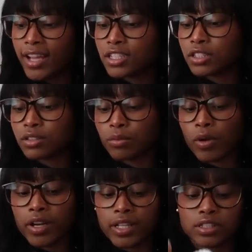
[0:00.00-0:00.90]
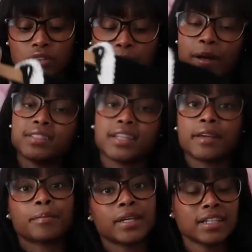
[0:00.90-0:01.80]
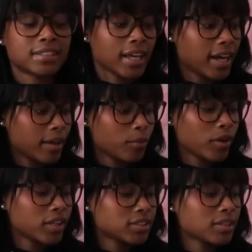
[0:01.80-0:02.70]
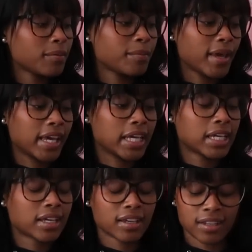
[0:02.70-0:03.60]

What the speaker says: I just wanted my second piece. I wanted to make